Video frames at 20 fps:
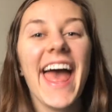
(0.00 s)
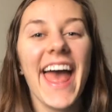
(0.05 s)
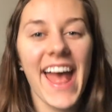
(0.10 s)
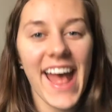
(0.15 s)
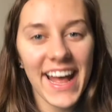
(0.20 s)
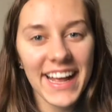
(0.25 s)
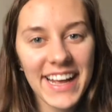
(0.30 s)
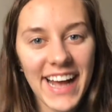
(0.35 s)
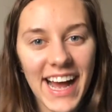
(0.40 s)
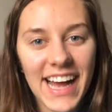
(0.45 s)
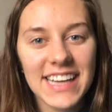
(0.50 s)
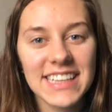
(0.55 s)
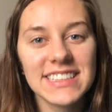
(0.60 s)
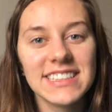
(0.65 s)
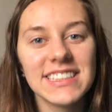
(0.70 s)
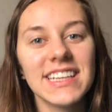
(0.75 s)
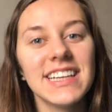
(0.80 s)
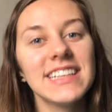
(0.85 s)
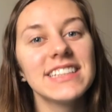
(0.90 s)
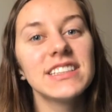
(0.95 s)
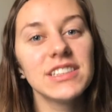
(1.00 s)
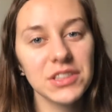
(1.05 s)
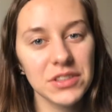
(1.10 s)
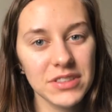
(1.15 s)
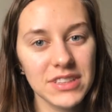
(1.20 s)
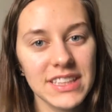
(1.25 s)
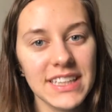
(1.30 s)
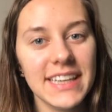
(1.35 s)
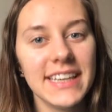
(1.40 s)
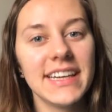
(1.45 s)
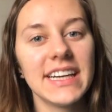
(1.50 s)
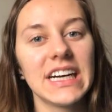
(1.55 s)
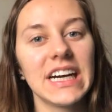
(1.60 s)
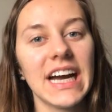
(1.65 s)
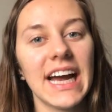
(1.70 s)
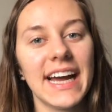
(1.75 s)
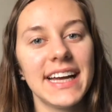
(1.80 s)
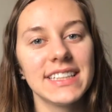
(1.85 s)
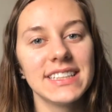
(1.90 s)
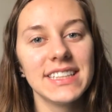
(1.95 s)
Hey guys, it's Lucy here,
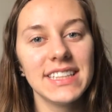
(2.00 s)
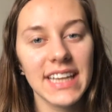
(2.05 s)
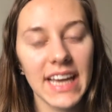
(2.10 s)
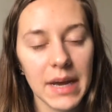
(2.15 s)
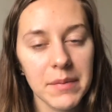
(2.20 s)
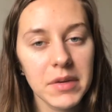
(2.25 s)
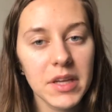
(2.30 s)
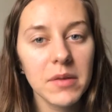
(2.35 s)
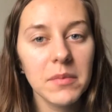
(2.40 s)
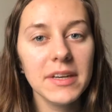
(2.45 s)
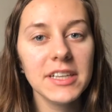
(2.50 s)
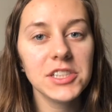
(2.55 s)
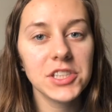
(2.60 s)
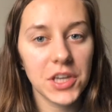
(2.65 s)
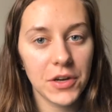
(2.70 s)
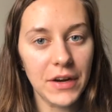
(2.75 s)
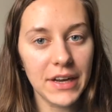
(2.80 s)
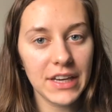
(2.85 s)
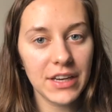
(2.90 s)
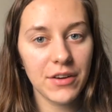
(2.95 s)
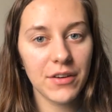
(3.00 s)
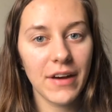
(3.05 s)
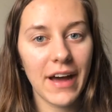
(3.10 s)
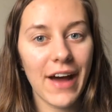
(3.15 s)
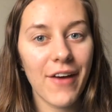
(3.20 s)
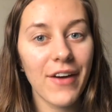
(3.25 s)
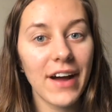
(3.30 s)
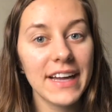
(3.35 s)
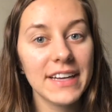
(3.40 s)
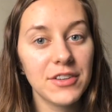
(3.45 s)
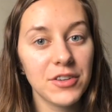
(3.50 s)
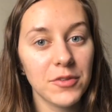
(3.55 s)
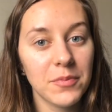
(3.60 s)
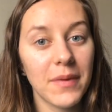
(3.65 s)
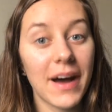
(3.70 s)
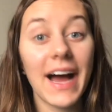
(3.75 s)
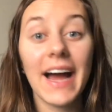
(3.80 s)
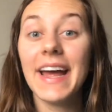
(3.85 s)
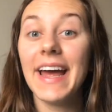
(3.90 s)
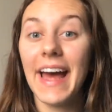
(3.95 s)
and today I'm going to be showing you how I do
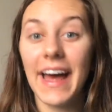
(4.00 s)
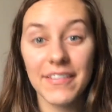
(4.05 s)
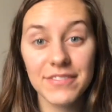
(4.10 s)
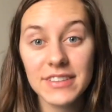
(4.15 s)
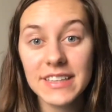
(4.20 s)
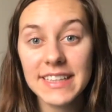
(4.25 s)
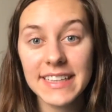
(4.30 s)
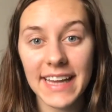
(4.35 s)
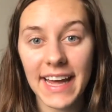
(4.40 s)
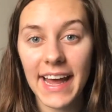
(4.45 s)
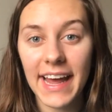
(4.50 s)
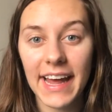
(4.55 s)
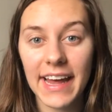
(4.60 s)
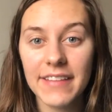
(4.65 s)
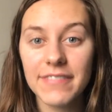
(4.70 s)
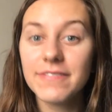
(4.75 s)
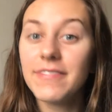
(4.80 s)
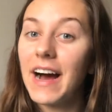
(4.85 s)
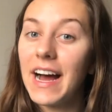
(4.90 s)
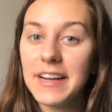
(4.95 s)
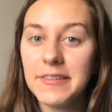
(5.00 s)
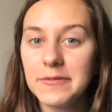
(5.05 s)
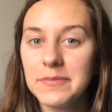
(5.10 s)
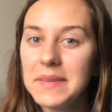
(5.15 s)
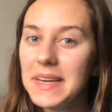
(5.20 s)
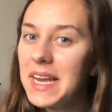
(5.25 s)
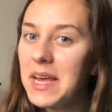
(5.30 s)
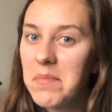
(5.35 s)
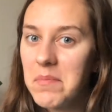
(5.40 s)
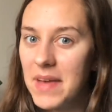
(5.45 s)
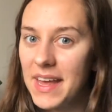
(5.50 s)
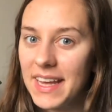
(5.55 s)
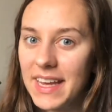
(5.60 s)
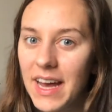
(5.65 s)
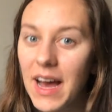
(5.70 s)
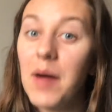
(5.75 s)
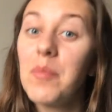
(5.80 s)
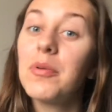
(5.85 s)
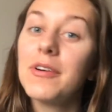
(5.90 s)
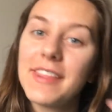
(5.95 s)
my everyday 5-minute
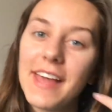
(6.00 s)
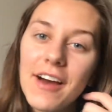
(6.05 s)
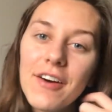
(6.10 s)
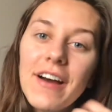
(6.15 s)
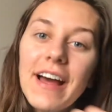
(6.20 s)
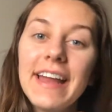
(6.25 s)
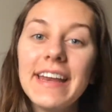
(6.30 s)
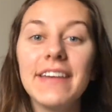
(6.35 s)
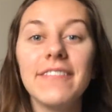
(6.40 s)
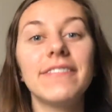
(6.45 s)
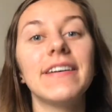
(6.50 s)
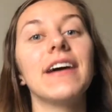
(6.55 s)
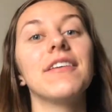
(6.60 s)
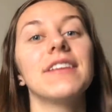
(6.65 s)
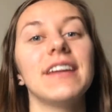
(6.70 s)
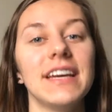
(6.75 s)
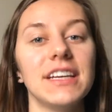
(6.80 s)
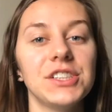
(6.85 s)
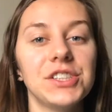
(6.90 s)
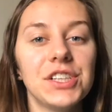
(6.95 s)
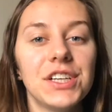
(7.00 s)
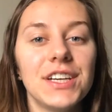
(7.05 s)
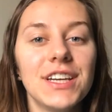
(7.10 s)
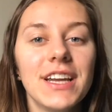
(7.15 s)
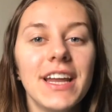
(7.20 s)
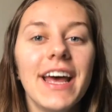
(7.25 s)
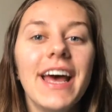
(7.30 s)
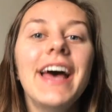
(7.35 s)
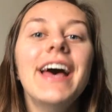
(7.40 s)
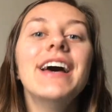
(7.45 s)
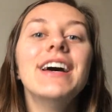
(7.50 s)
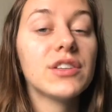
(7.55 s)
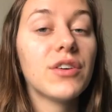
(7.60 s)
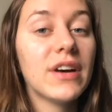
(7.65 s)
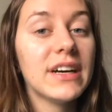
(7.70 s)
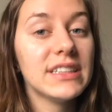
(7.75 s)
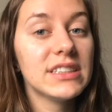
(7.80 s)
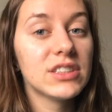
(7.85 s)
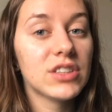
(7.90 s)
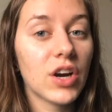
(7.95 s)
makeup without any foundation. So I
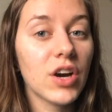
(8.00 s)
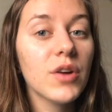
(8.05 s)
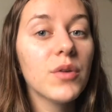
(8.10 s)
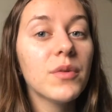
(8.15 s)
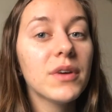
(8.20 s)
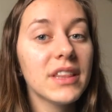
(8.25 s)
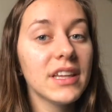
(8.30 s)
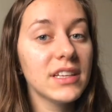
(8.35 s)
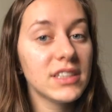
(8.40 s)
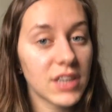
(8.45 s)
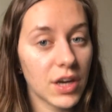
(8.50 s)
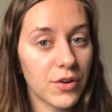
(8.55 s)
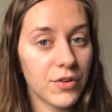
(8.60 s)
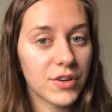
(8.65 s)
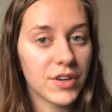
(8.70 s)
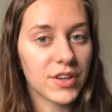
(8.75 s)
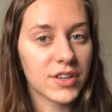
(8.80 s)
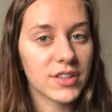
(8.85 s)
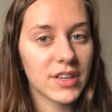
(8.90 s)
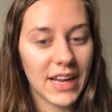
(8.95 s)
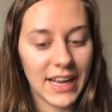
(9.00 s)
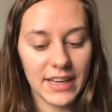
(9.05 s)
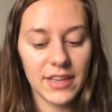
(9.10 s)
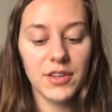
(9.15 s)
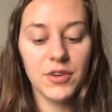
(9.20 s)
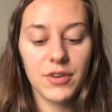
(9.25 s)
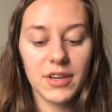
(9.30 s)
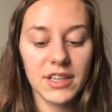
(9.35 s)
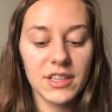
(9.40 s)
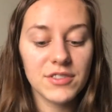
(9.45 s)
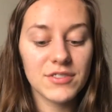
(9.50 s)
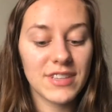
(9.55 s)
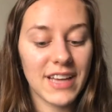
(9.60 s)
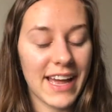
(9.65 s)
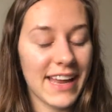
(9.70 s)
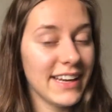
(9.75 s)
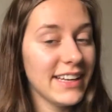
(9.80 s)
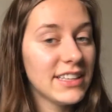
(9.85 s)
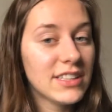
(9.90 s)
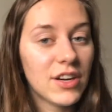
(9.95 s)
start with a toner, and you can use
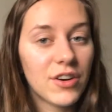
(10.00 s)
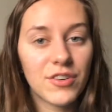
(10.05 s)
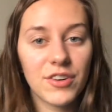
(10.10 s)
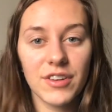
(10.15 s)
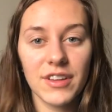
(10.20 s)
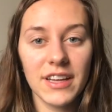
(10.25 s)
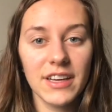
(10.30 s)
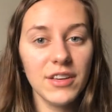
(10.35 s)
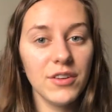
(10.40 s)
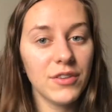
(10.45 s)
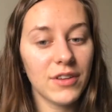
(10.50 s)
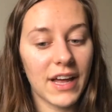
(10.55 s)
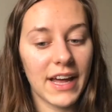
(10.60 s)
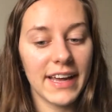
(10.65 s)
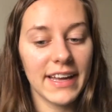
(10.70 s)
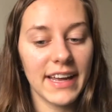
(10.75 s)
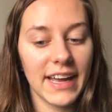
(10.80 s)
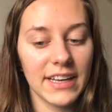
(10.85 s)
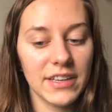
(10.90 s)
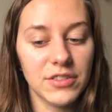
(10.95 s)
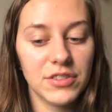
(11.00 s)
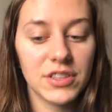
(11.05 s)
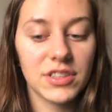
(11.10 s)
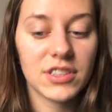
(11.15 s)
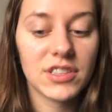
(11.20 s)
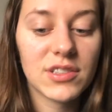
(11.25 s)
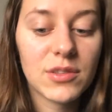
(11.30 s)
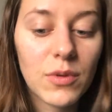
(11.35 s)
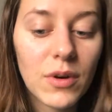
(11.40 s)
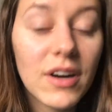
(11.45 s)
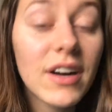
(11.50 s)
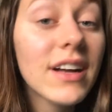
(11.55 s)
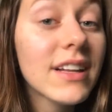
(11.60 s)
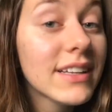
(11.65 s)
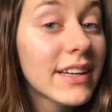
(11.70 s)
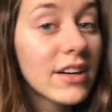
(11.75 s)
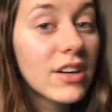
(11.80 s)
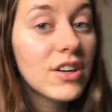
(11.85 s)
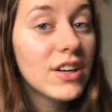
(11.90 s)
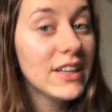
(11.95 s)
any toner that you like, and you just squirt a
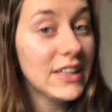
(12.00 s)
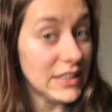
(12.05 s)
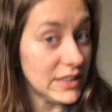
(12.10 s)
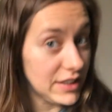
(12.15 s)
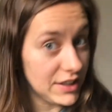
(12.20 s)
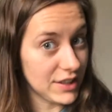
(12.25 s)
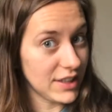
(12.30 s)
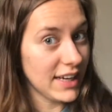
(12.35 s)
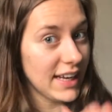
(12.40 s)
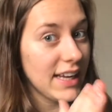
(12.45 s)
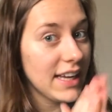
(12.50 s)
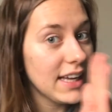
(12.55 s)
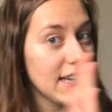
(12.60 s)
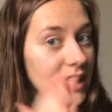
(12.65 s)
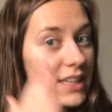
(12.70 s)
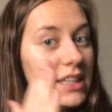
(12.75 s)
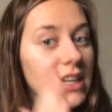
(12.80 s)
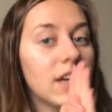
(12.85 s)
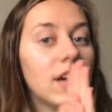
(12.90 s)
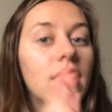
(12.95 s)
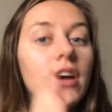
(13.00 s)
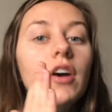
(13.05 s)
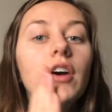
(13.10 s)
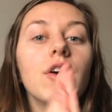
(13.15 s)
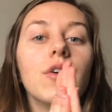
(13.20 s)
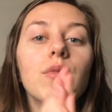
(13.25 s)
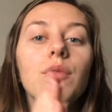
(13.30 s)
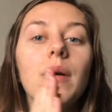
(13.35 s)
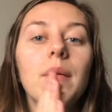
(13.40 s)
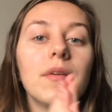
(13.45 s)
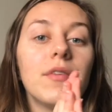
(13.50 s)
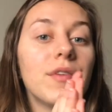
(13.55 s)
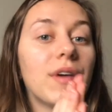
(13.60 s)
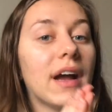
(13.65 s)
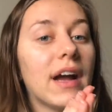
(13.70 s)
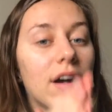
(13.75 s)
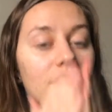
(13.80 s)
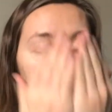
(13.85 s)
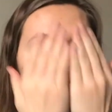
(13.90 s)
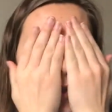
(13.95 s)
little into your hand, rub it
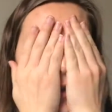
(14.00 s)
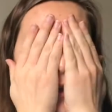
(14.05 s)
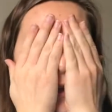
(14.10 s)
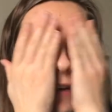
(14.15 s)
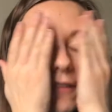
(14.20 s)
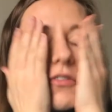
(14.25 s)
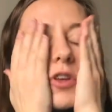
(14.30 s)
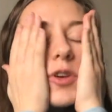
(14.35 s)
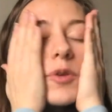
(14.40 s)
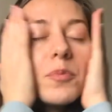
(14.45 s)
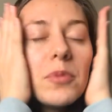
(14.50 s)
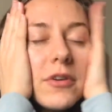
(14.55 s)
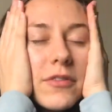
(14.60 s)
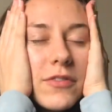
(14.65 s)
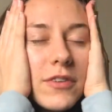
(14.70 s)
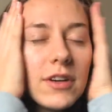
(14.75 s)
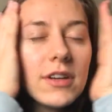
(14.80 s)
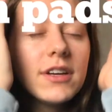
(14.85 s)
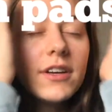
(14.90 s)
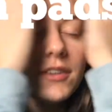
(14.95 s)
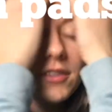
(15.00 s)
around, or if you prefer to use